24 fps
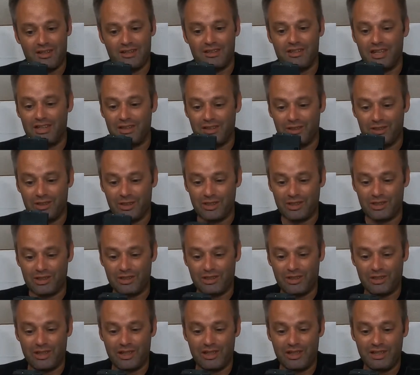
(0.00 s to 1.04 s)
They look
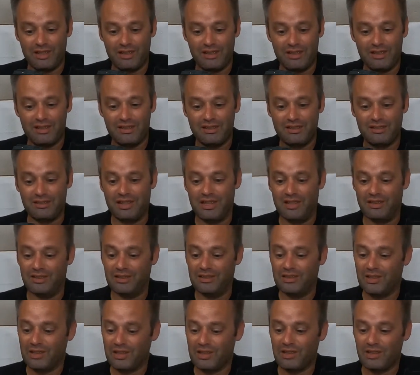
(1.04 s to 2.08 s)
great. They
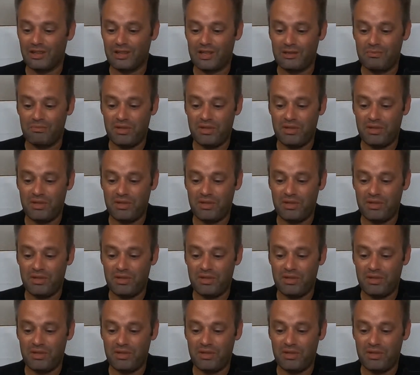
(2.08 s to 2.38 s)
look like a